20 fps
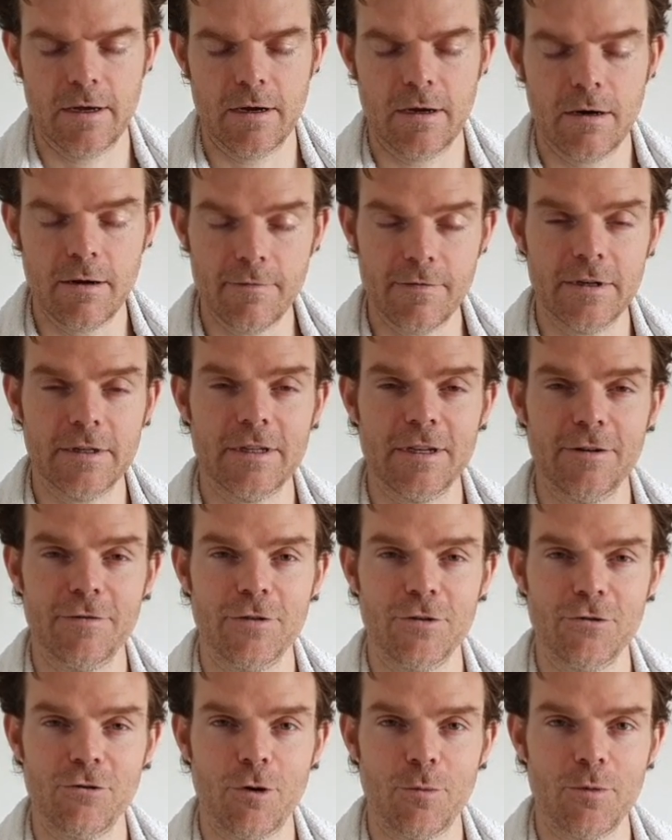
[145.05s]
Obviously, if you're
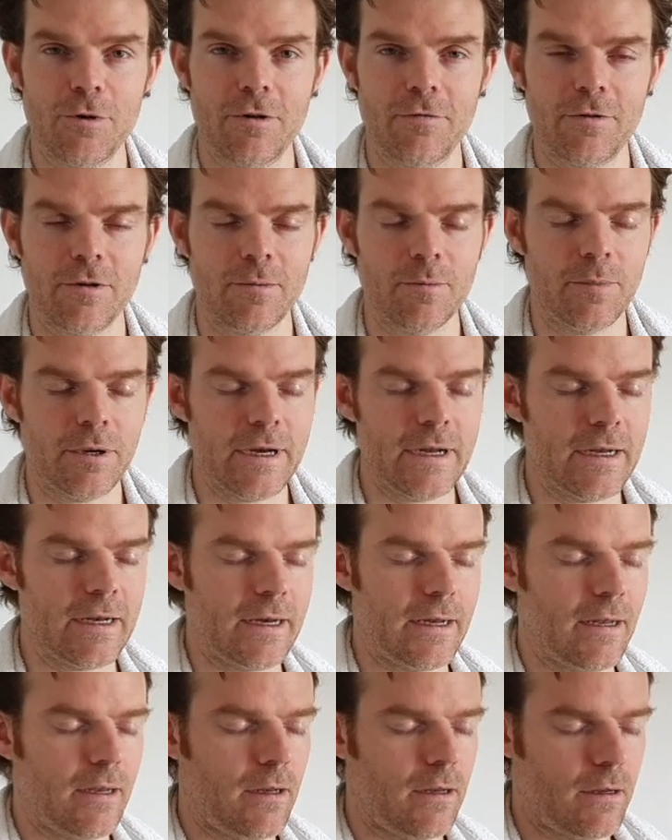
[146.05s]
dropping off
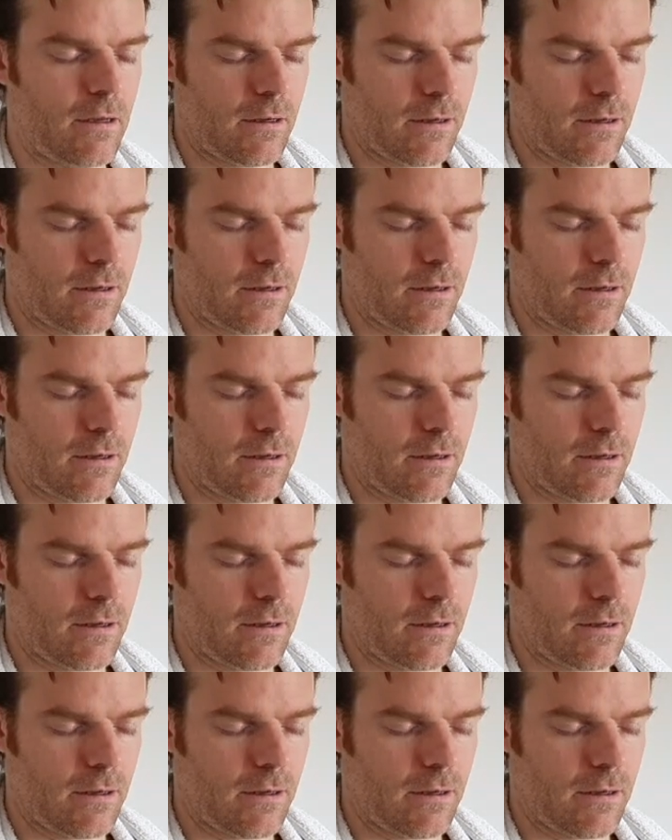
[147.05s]
completely,